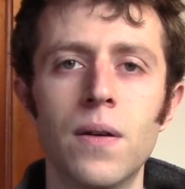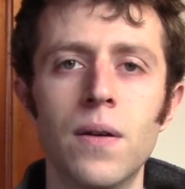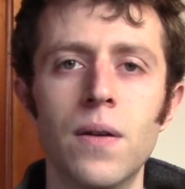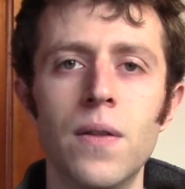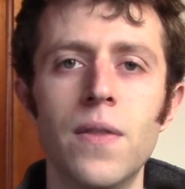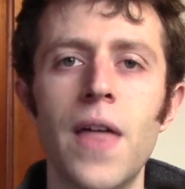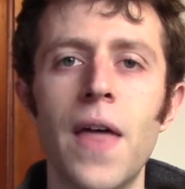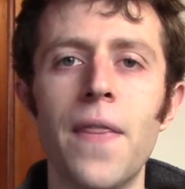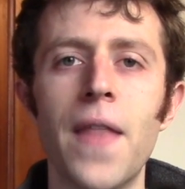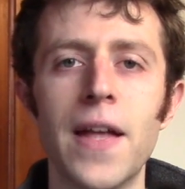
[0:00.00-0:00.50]

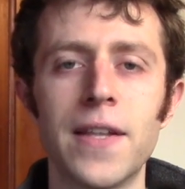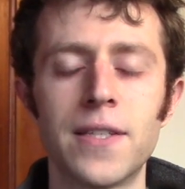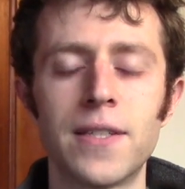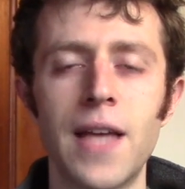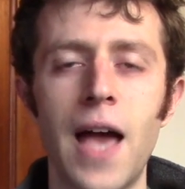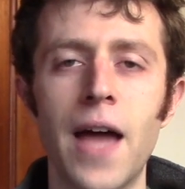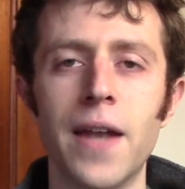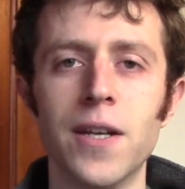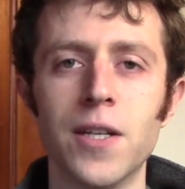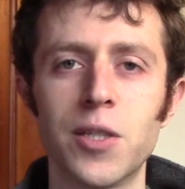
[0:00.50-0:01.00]
then that
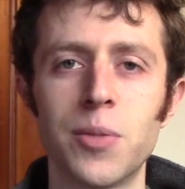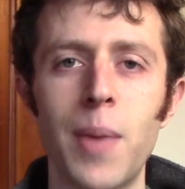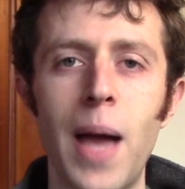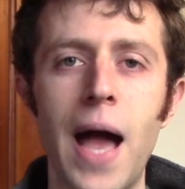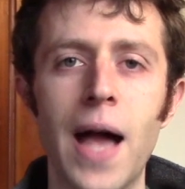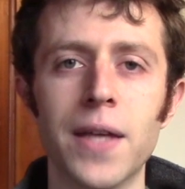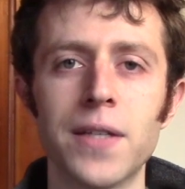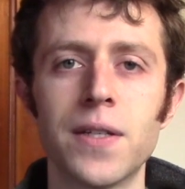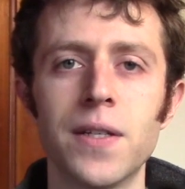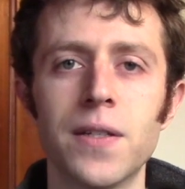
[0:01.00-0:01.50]
sadness
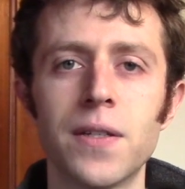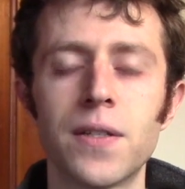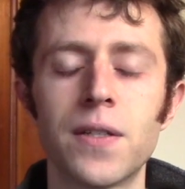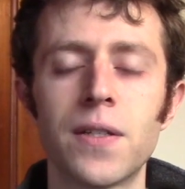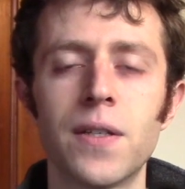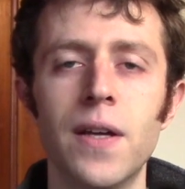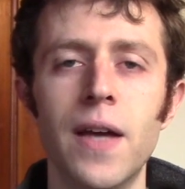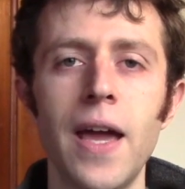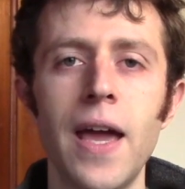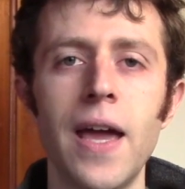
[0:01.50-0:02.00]

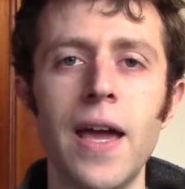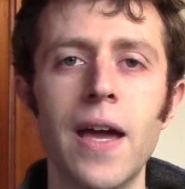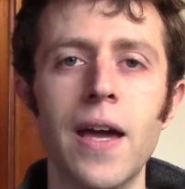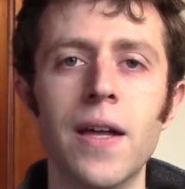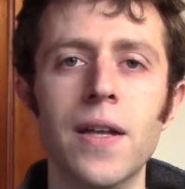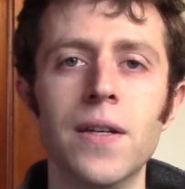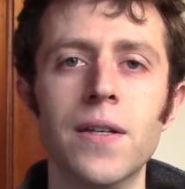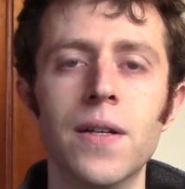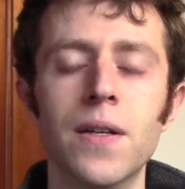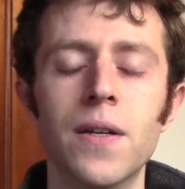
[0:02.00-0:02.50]
passes,
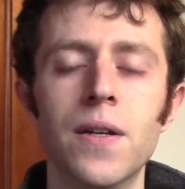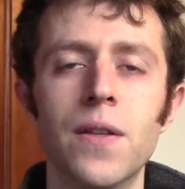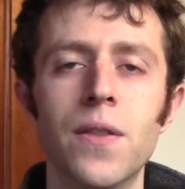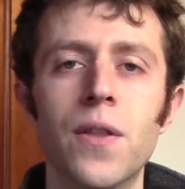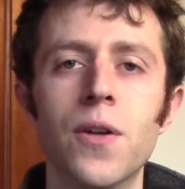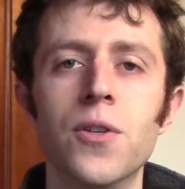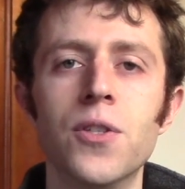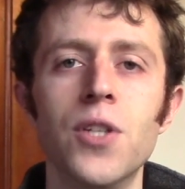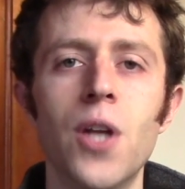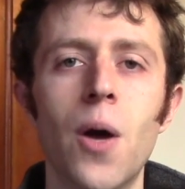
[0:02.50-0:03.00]
and
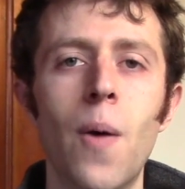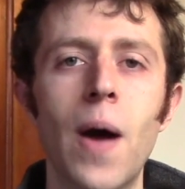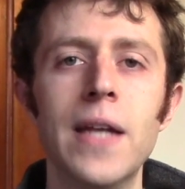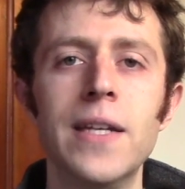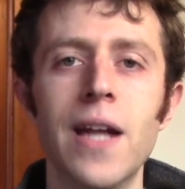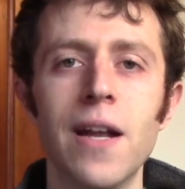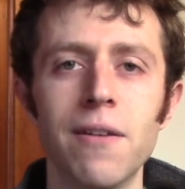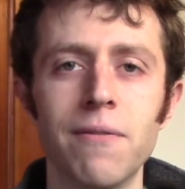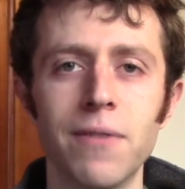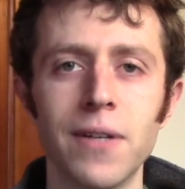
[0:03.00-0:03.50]
there's no
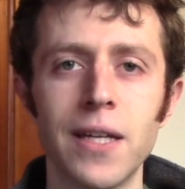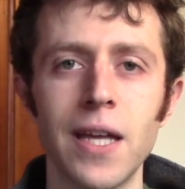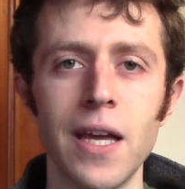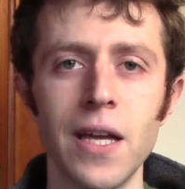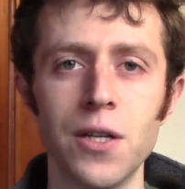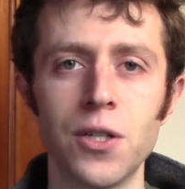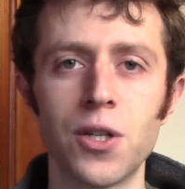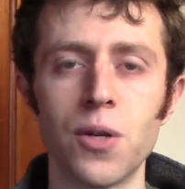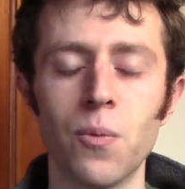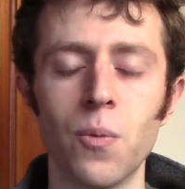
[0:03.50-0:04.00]

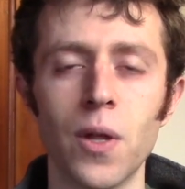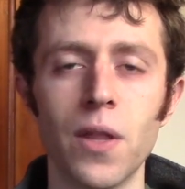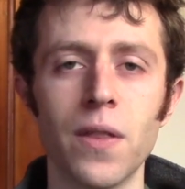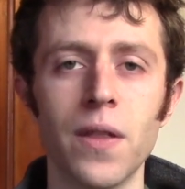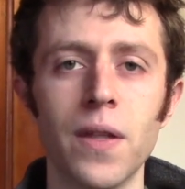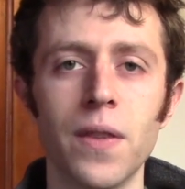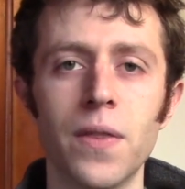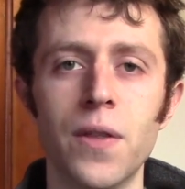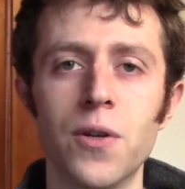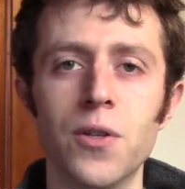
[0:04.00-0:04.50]
identification with
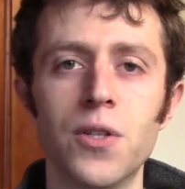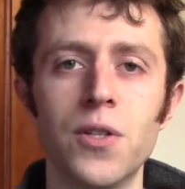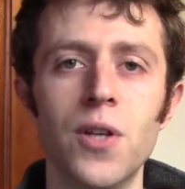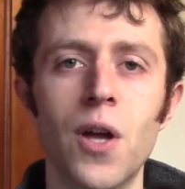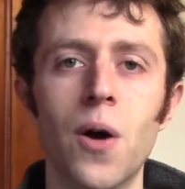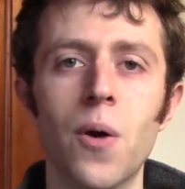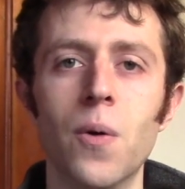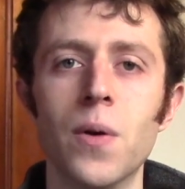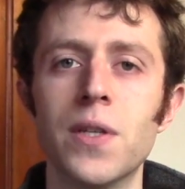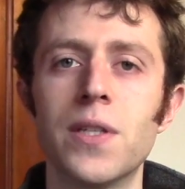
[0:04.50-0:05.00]
it. There's
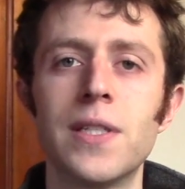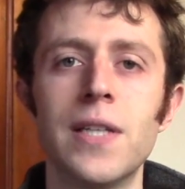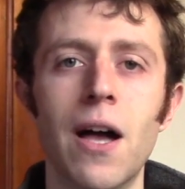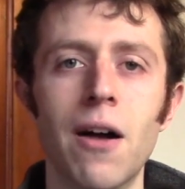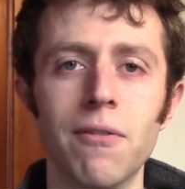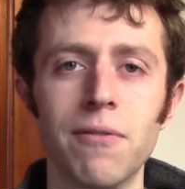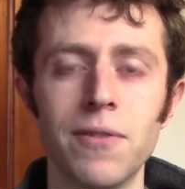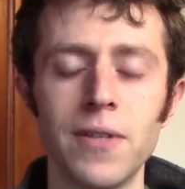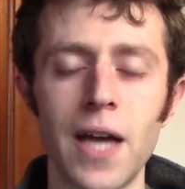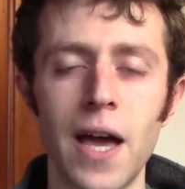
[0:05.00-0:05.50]
no
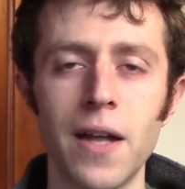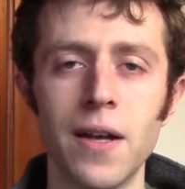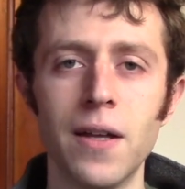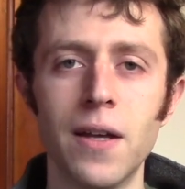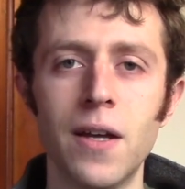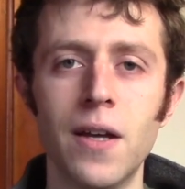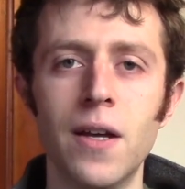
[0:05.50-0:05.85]
self yet.